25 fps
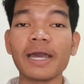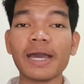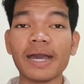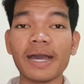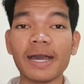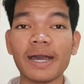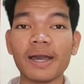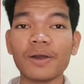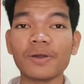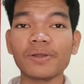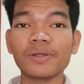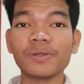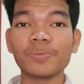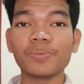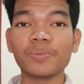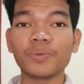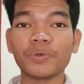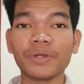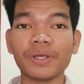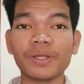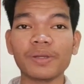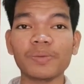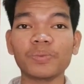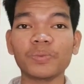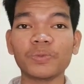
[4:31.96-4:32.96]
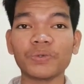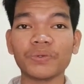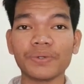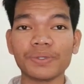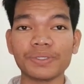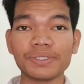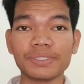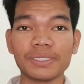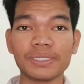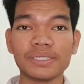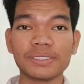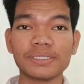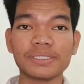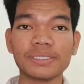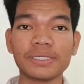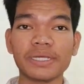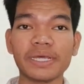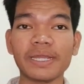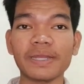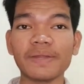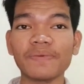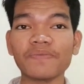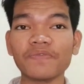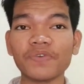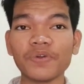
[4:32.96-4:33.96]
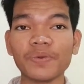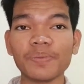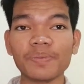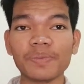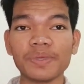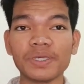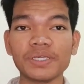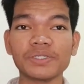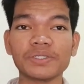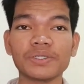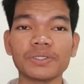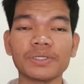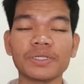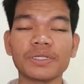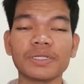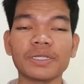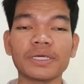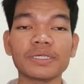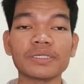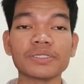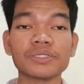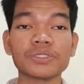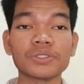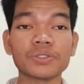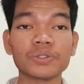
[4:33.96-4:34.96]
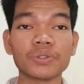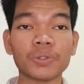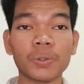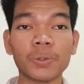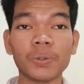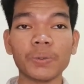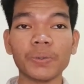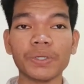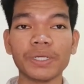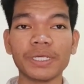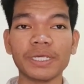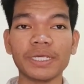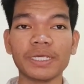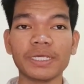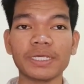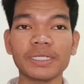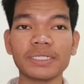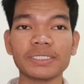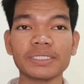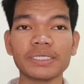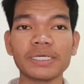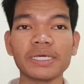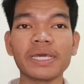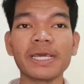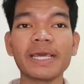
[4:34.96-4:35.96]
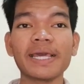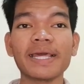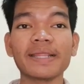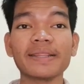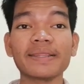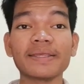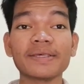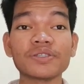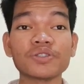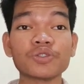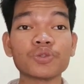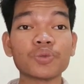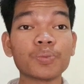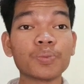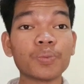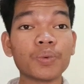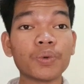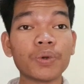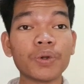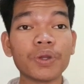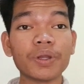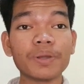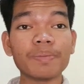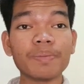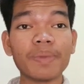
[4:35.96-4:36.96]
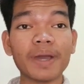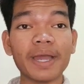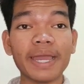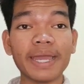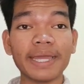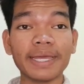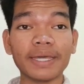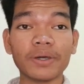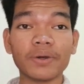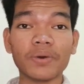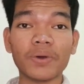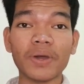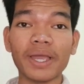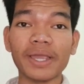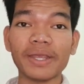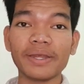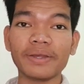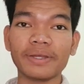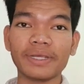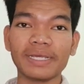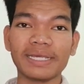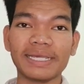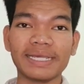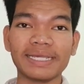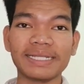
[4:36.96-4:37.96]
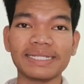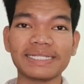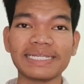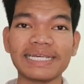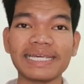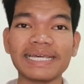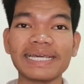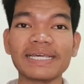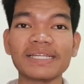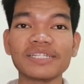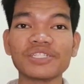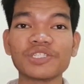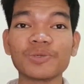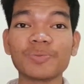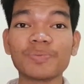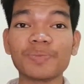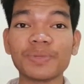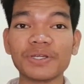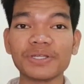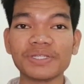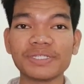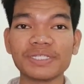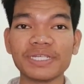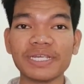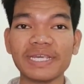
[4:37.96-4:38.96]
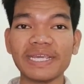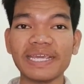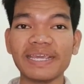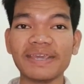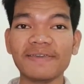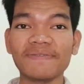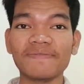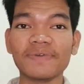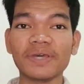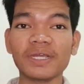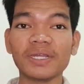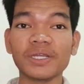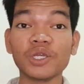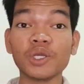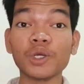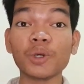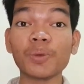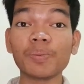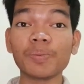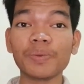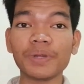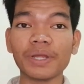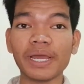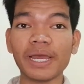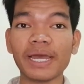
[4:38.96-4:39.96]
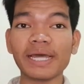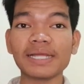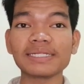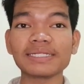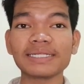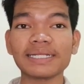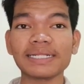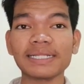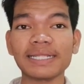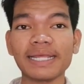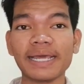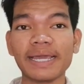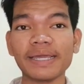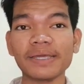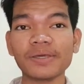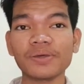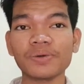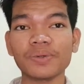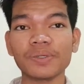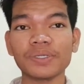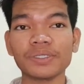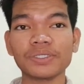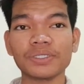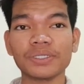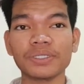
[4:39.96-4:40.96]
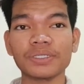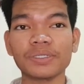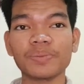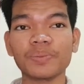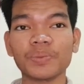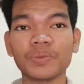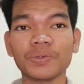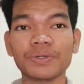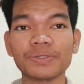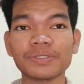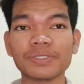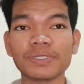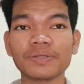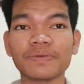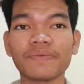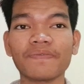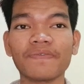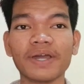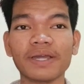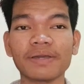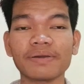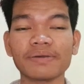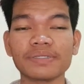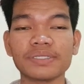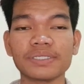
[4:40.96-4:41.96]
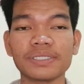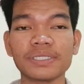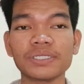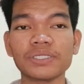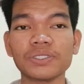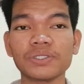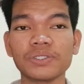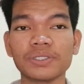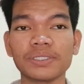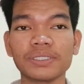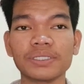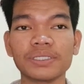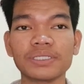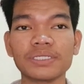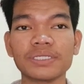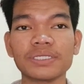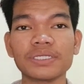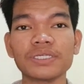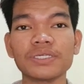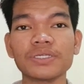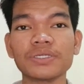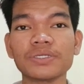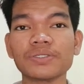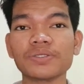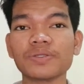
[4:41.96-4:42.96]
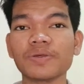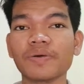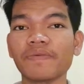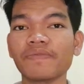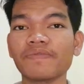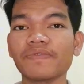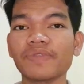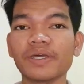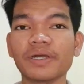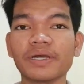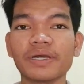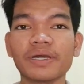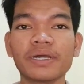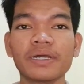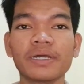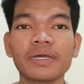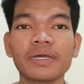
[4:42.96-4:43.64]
how the brain processes an information and store it, then supported by acquire it to perceive and comprehend language in the process of acquisition, the use of the